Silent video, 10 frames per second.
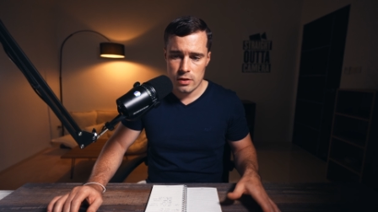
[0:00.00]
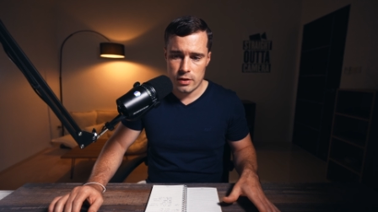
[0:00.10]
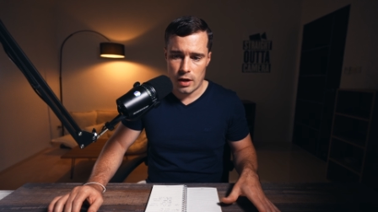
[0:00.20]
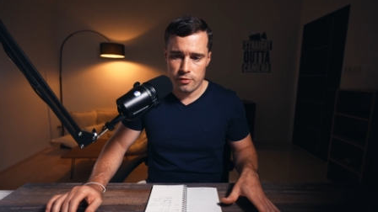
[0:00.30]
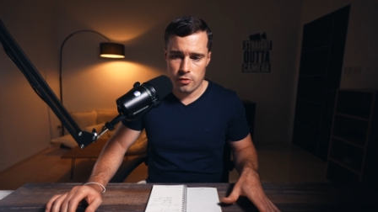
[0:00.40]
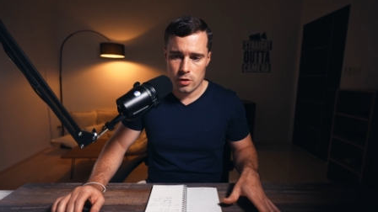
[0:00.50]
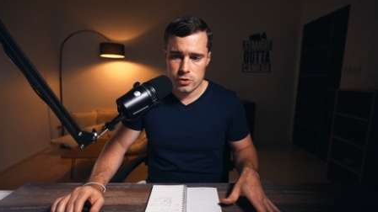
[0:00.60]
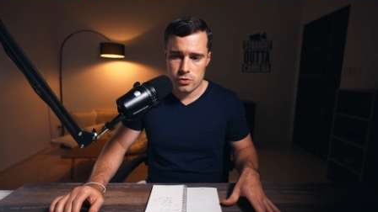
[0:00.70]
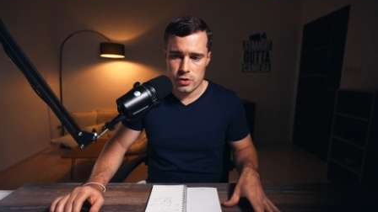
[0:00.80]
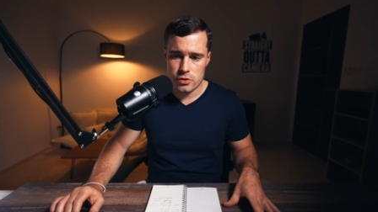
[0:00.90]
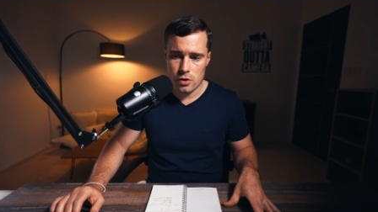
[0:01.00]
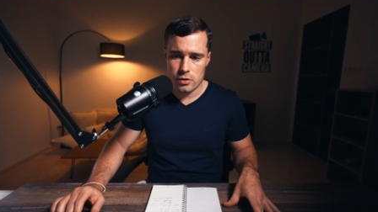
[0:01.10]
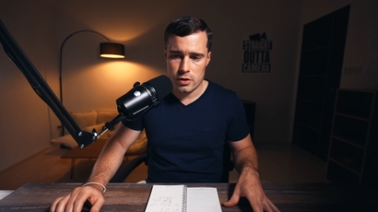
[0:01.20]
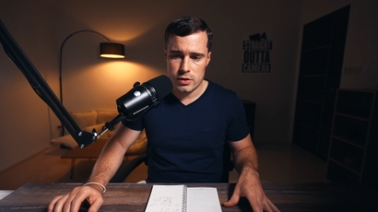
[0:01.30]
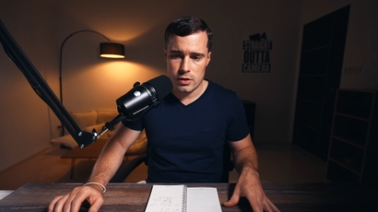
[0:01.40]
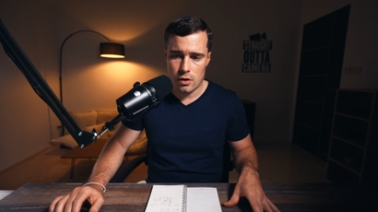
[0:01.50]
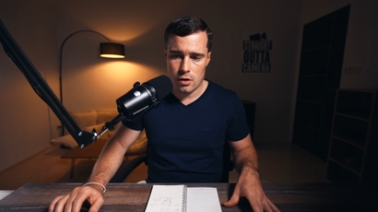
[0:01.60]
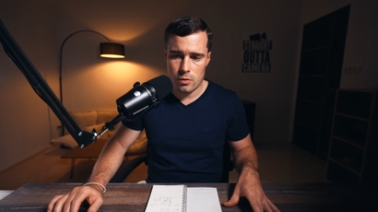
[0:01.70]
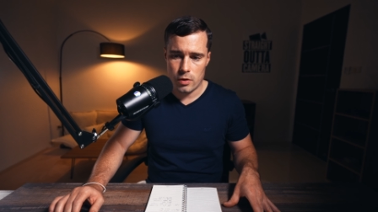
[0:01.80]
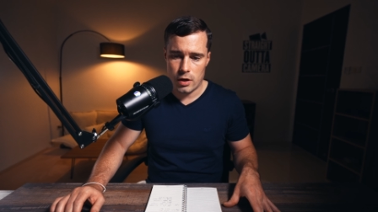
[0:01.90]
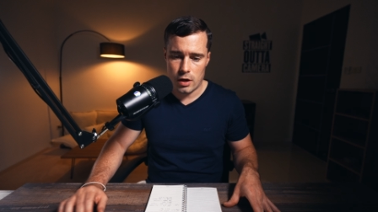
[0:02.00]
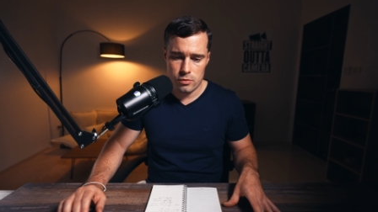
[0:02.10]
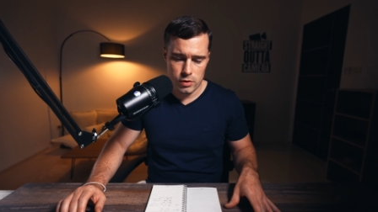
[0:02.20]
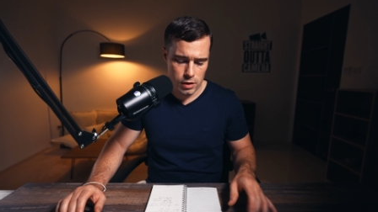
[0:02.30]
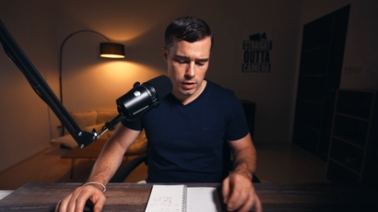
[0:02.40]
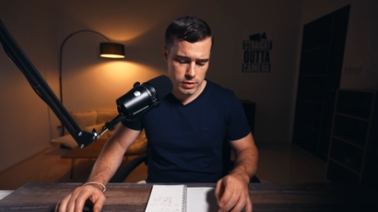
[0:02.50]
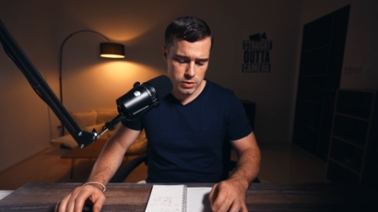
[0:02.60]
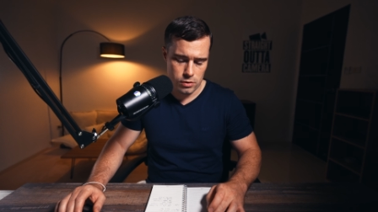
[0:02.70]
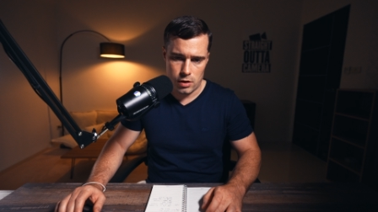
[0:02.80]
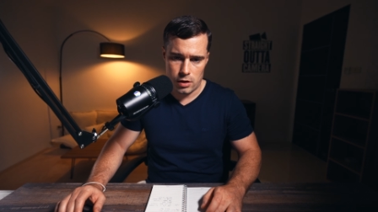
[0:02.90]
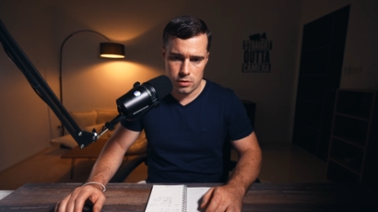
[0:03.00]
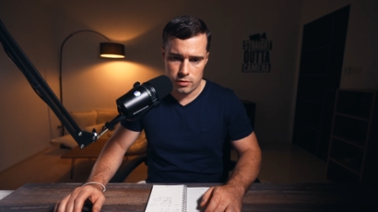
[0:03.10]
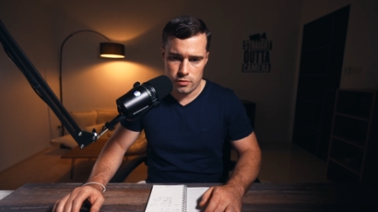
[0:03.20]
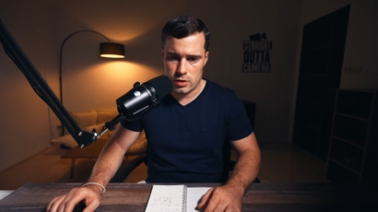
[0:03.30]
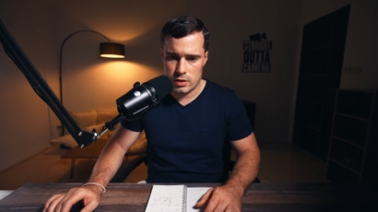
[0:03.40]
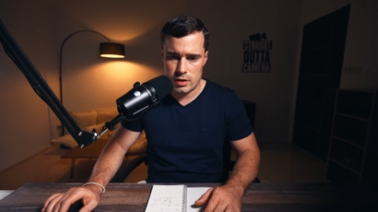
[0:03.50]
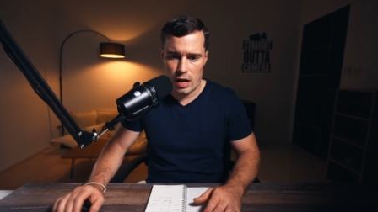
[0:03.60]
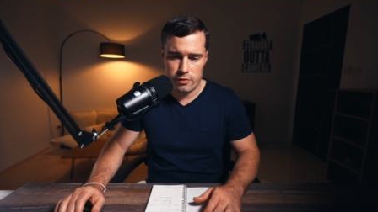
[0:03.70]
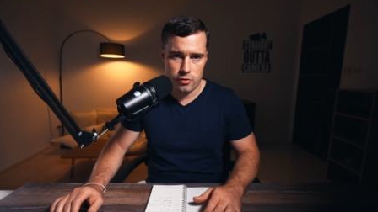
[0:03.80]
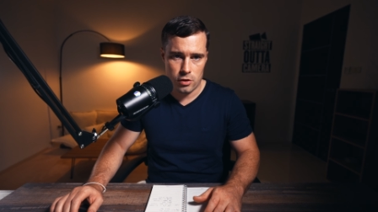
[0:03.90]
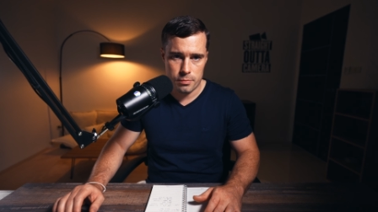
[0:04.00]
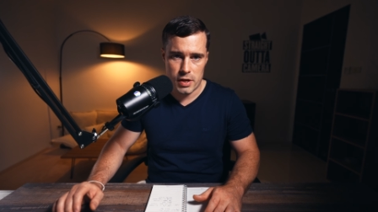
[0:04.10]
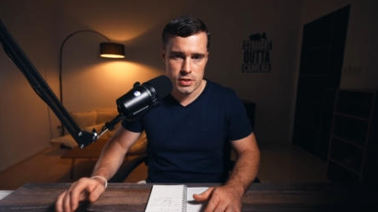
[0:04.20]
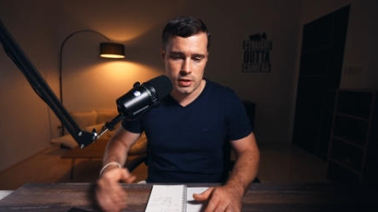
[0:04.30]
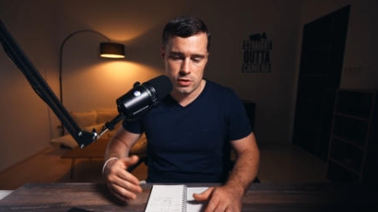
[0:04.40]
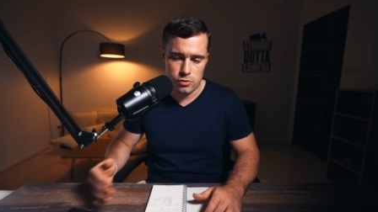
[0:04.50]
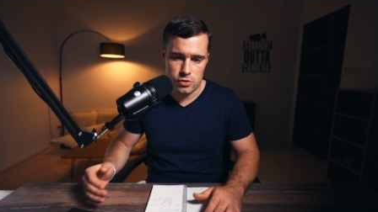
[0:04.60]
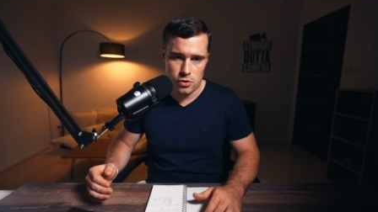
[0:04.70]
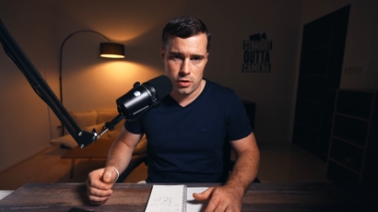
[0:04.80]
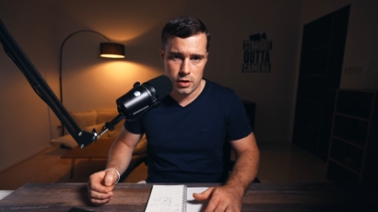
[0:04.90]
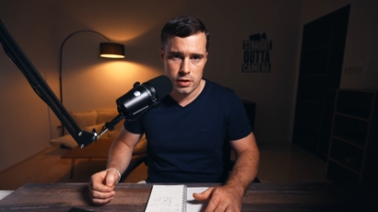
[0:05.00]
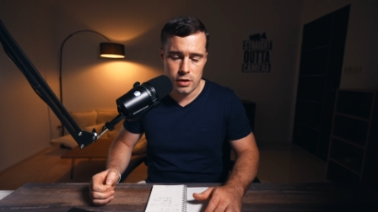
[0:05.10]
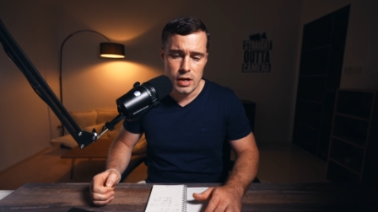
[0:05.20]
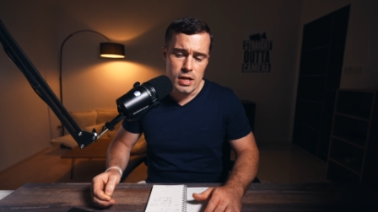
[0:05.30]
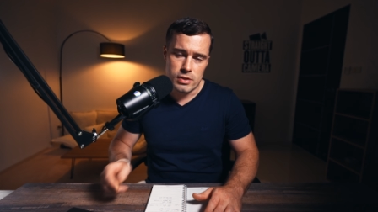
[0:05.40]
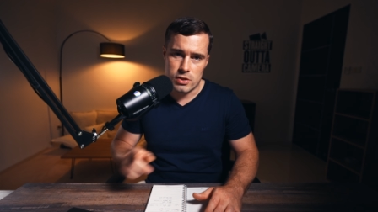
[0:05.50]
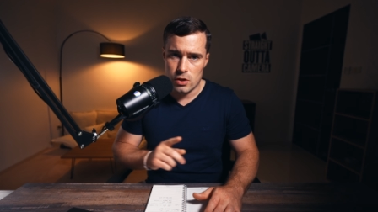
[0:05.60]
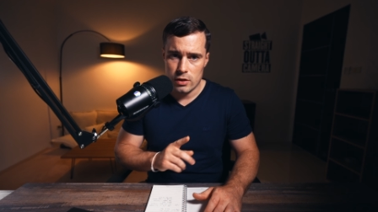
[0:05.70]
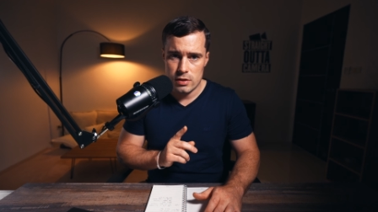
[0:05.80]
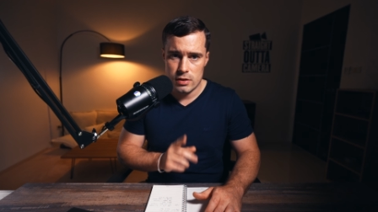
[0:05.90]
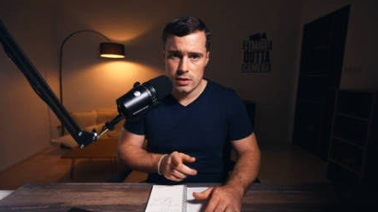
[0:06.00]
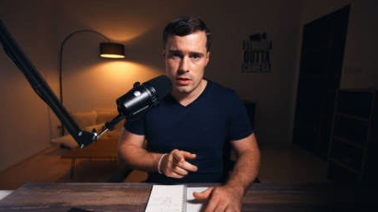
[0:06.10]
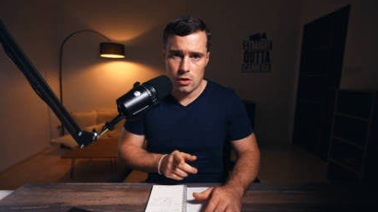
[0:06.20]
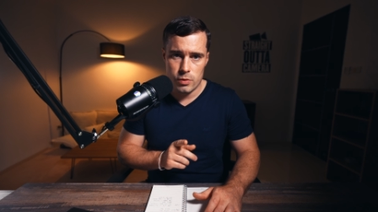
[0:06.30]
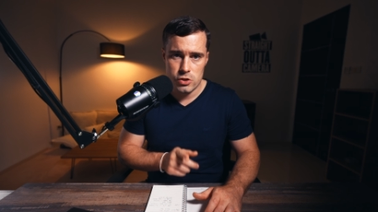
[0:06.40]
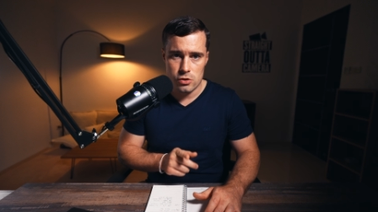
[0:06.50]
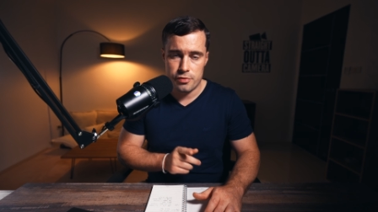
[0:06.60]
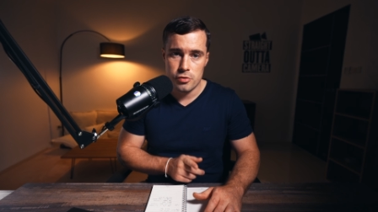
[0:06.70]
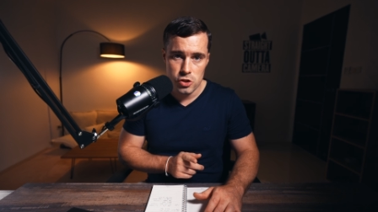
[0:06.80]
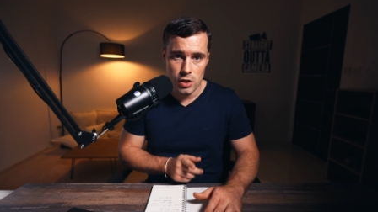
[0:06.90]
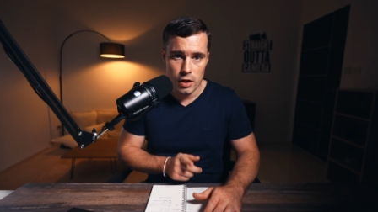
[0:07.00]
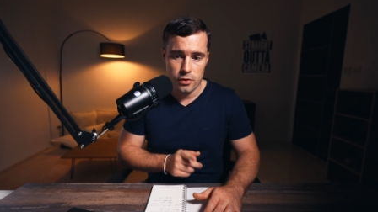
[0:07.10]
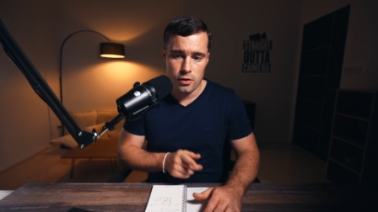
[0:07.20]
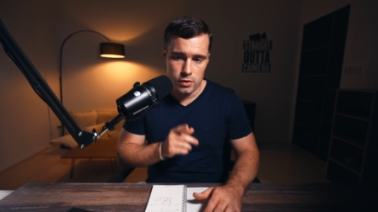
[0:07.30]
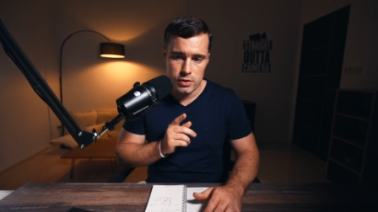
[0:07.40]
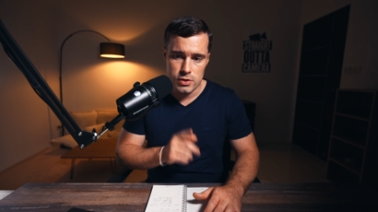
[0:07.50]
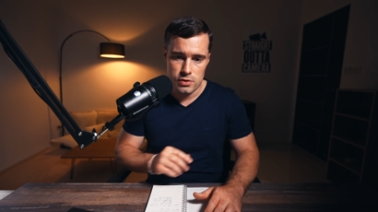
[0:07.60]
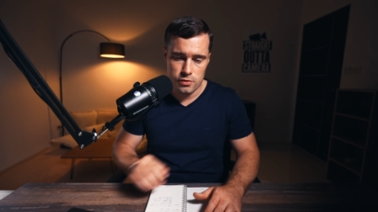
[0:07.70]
the F-Log2 Eterna DR100 LUT. So I converted F-Log basically to Eterna here. This is not the original Fuji LUT though, this is